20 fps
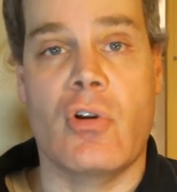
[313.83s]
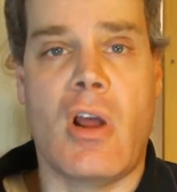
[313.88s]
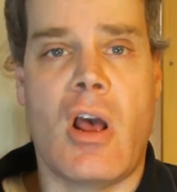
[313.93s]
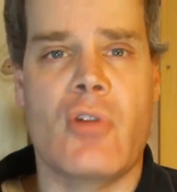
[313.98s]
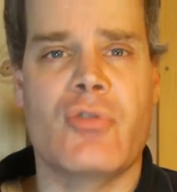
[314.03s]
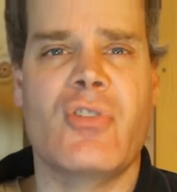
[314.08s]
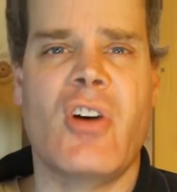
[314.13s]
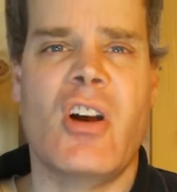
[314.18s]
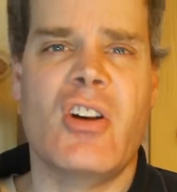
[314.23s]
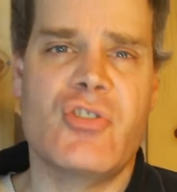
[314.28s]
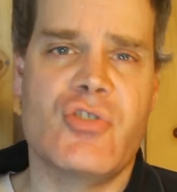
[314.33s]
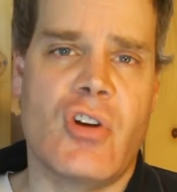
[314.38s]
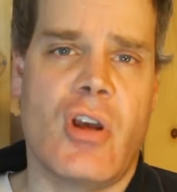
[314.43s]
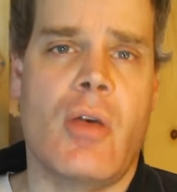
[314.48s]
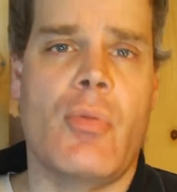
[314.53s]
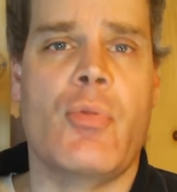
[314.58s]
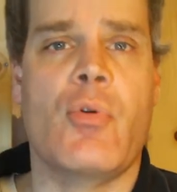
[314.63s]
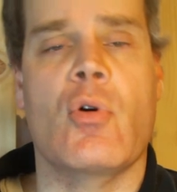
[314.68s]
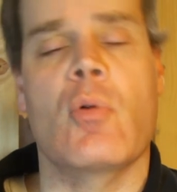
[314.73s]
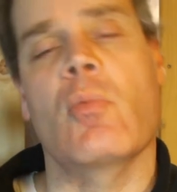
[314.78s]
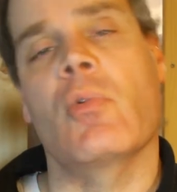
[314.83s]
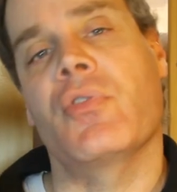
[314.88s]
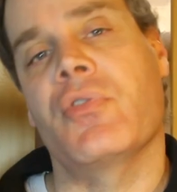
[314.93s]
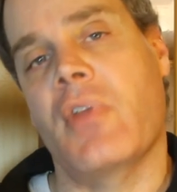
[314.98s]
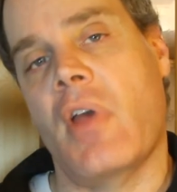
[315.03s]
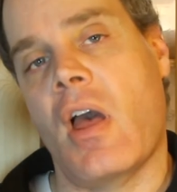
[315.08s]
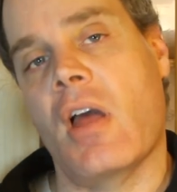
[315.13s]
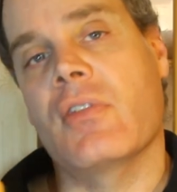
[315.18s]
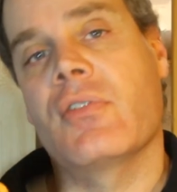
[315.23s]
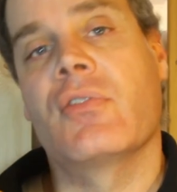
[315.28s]
And I'll touch on
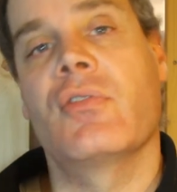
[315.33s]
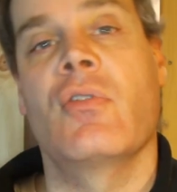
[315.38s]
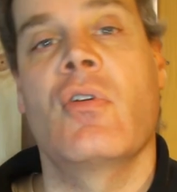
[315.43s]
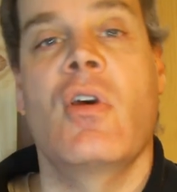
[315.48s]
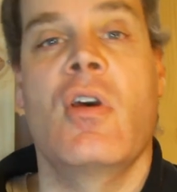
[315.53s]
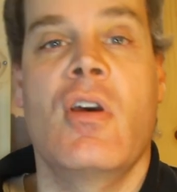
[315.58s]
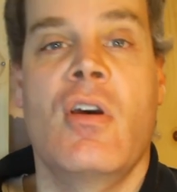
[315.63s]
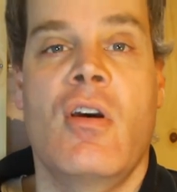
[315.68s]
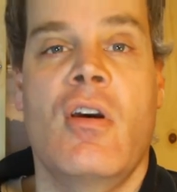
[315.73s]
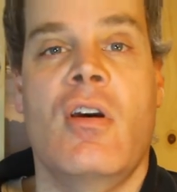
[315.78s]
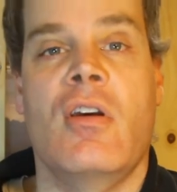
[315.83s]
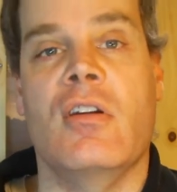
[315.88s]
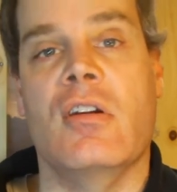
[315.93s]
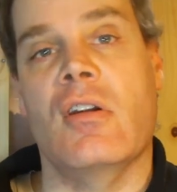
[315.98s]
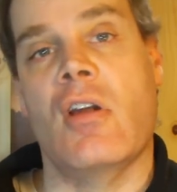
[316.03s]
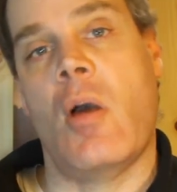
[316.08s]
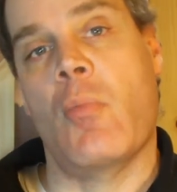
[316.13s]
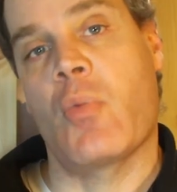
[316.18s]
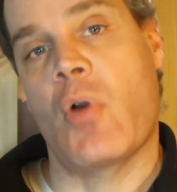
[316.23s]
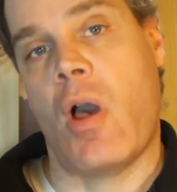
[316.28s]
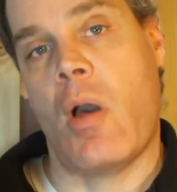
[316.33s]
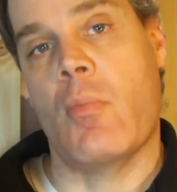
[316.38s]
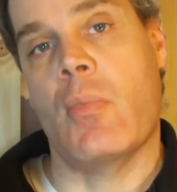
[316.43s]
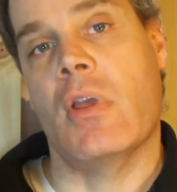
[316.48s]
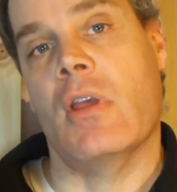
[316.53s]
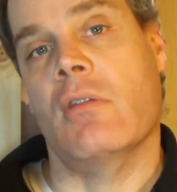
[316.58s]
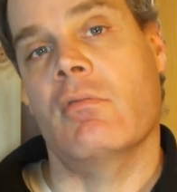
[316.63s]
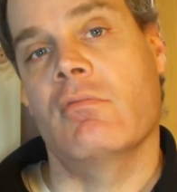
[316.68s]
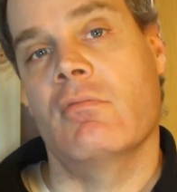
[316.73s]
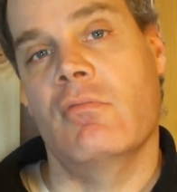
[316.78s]
thermostats in an
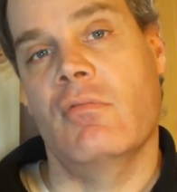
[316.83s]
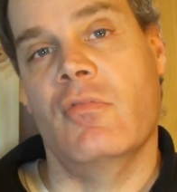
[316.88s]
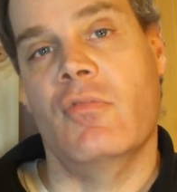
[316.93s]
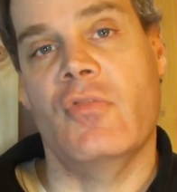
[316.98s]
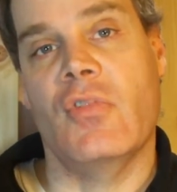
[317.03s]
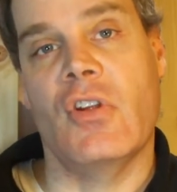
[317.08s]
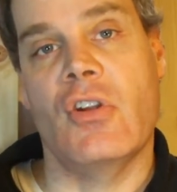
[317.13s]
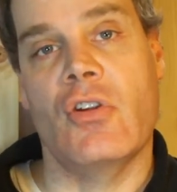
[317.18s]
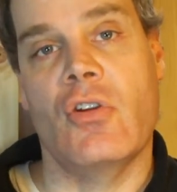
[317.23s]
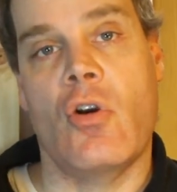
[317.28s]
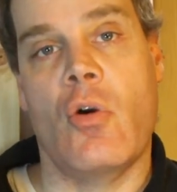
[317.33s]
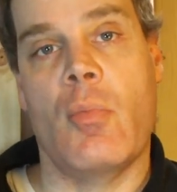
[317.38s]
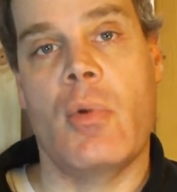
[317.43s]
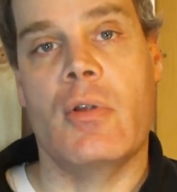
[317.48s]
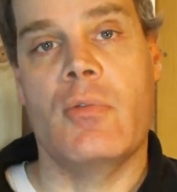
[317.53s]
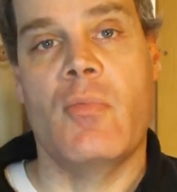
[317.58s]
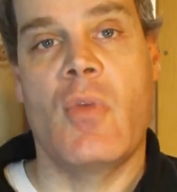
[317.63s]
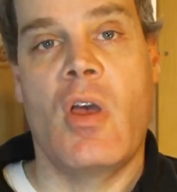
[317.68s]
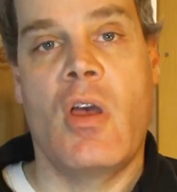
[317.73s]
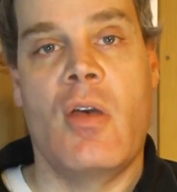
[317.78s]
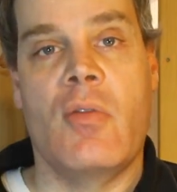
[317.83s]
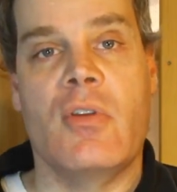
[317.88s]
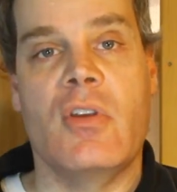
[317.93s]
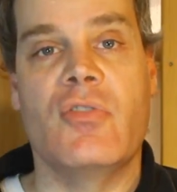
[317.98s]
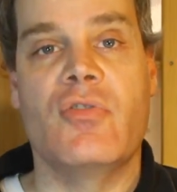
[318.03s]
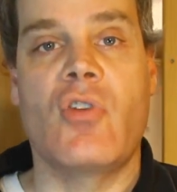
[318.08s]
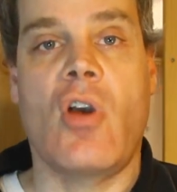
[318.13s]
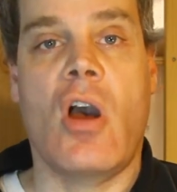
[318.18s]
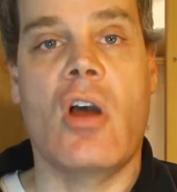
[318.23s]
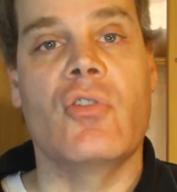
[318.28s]
upcoming video, but
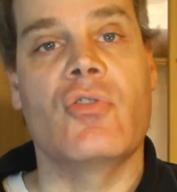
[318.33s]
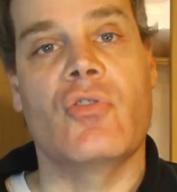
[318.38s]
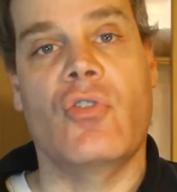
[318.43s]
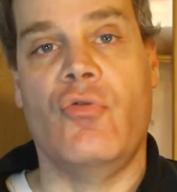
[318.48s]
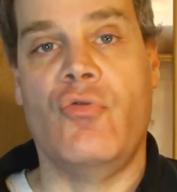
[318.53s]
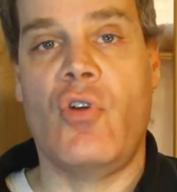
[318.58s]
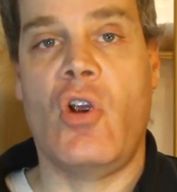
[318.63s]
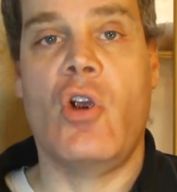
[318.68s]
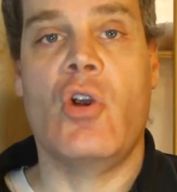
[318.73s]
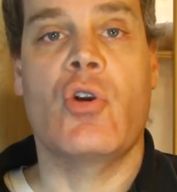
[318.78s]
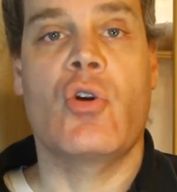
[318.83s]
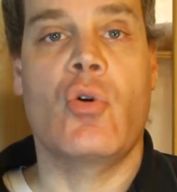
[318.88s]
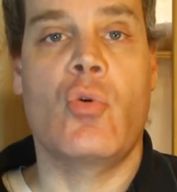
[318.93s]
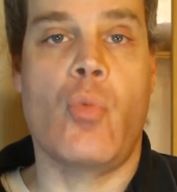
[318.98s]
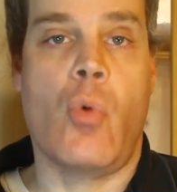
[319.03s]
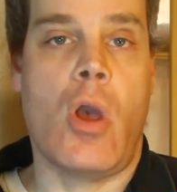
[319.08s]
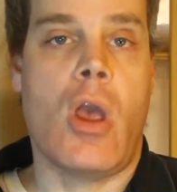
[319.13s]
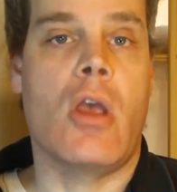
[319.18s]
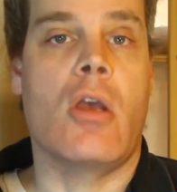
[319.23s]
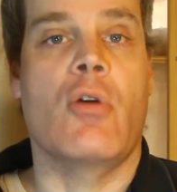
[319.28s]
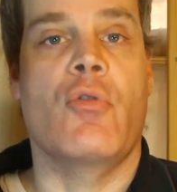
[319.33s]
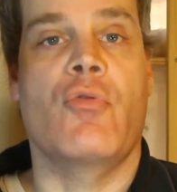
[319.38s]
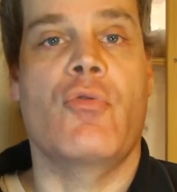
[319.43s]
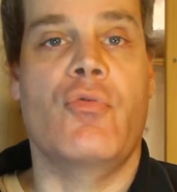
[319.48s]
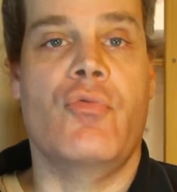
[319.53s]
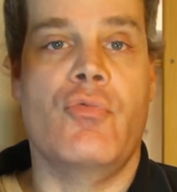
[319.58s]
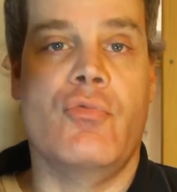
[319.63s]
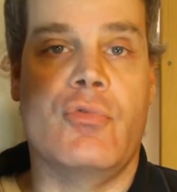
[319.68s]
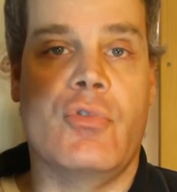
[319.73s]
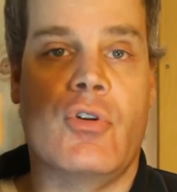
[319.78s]
these guns are a very good way
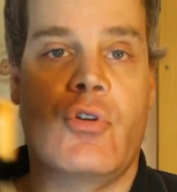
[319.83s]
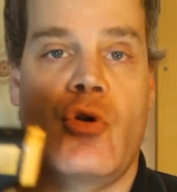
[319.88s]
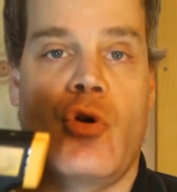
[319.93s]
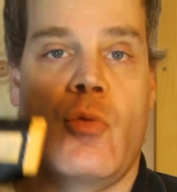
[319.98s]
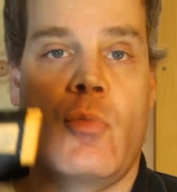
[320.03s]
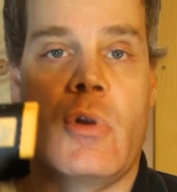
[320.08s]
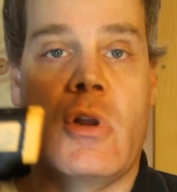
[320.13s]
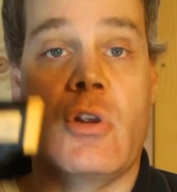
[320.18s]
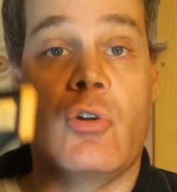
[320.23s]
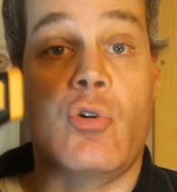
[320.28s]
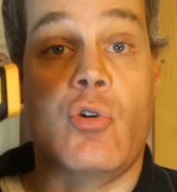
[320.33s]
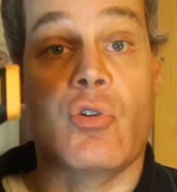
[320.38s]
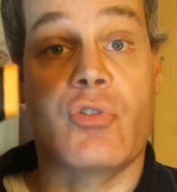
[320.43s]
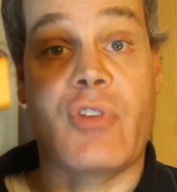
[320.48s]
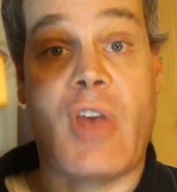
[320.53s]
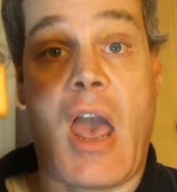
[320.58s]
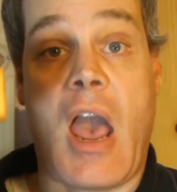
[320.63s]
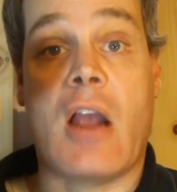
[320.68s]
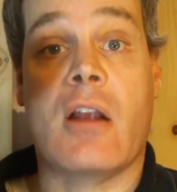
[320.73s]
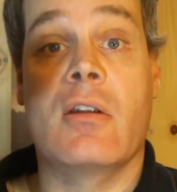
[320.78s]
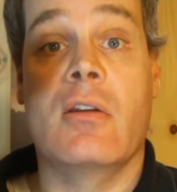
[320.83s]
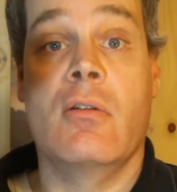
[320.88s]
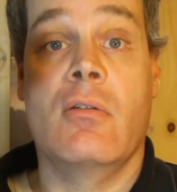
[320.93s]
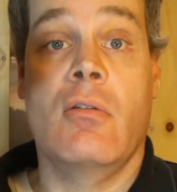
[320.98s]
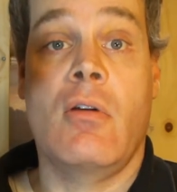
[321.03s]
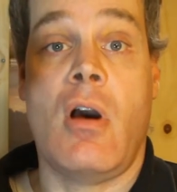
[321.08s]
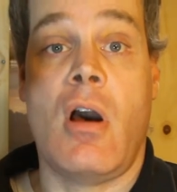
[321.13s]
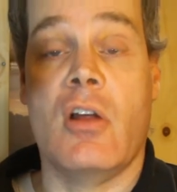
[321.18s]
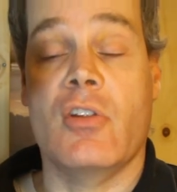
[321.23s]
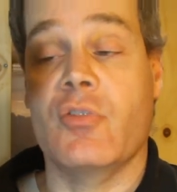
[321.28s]
of determining your exact
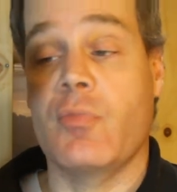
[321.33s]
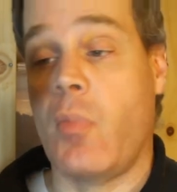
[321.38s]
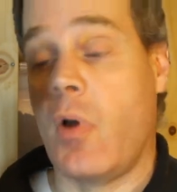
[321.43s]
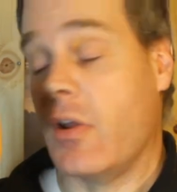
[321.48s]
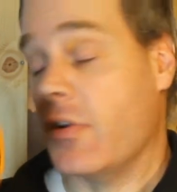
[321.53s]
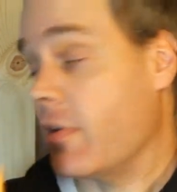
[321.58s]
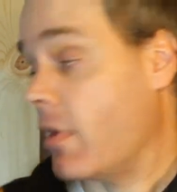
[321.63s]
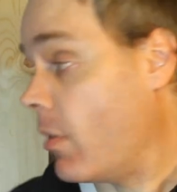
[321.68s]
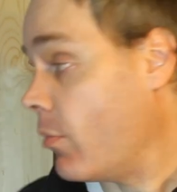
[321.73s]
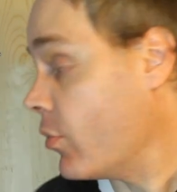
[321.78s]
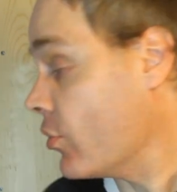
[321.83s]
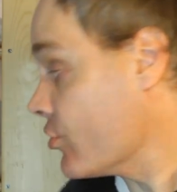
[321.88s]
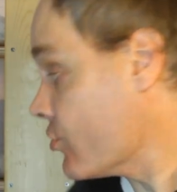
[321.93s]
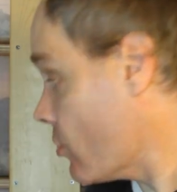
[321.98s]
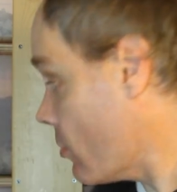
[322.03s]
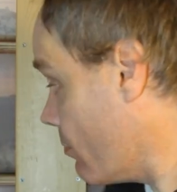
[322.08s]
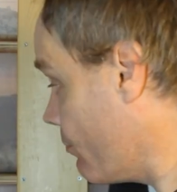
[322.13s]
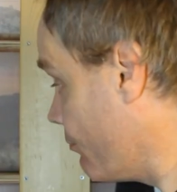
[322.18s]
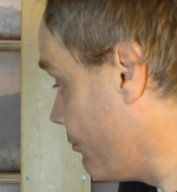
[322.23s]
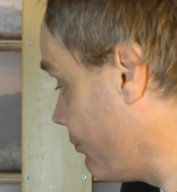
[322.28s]
hotspot temperature.